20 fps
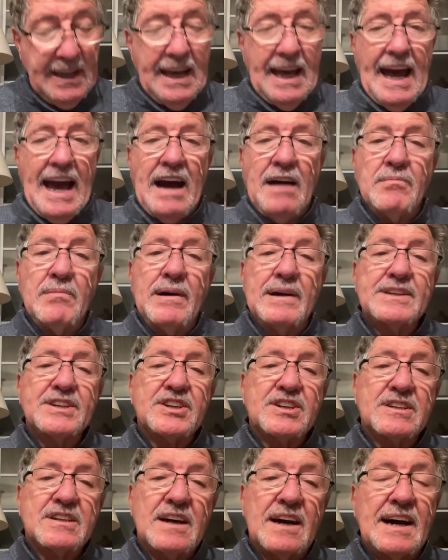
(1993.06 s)
How
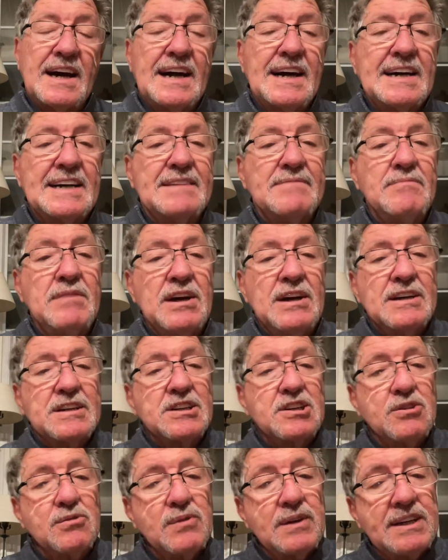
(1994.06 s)
much time
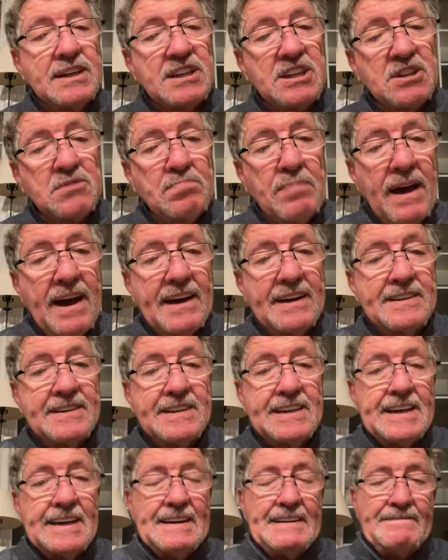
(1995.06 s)
do we
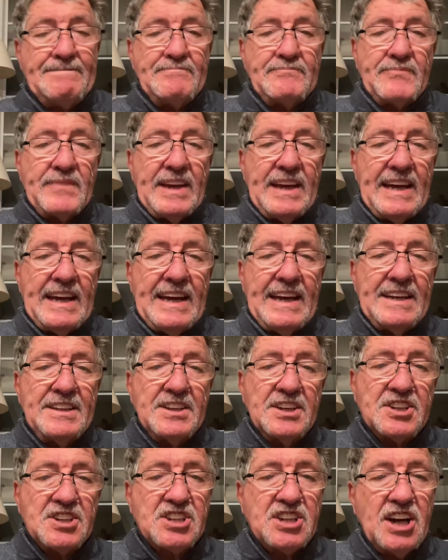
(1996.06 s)
spend in
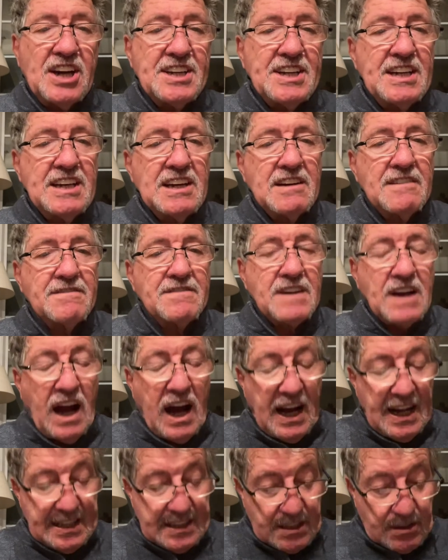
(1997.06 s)
the study of
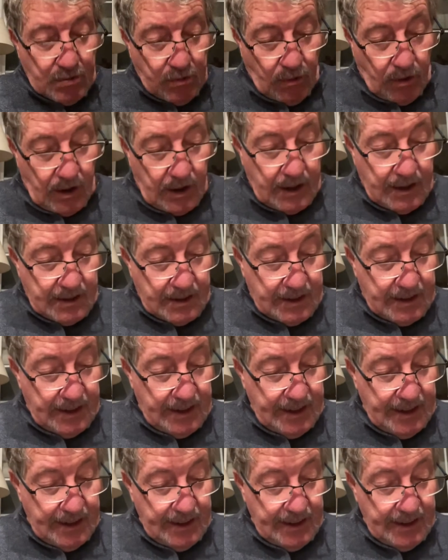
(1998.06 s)
God's Word?